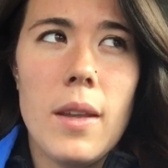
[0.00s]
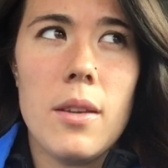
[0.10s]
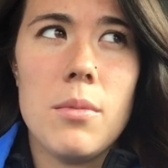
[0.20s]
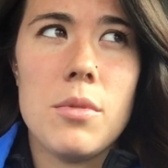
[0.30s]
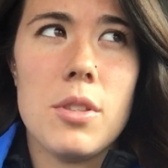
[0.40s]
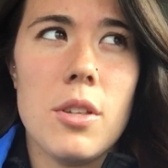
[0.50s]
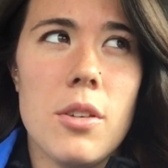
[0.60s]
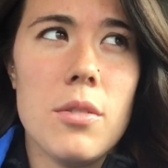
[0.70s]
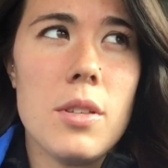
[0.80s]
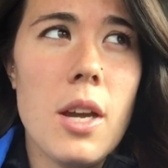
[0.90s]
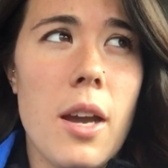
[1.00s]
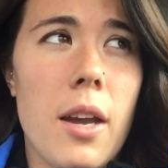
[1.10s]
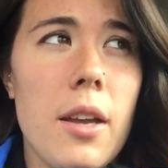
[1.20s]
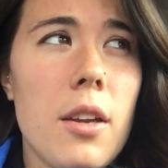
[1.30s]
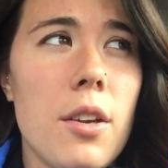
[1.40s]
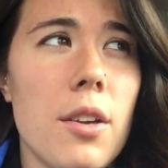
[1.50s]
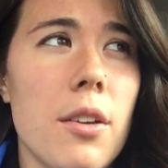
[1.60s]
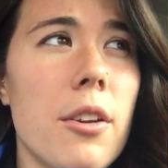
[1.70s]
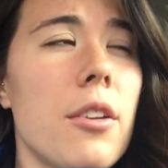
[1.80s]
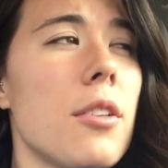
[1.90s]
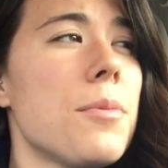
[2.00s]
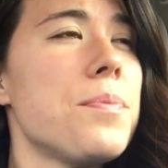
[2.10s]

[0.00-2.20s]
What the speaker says: I'm so tired.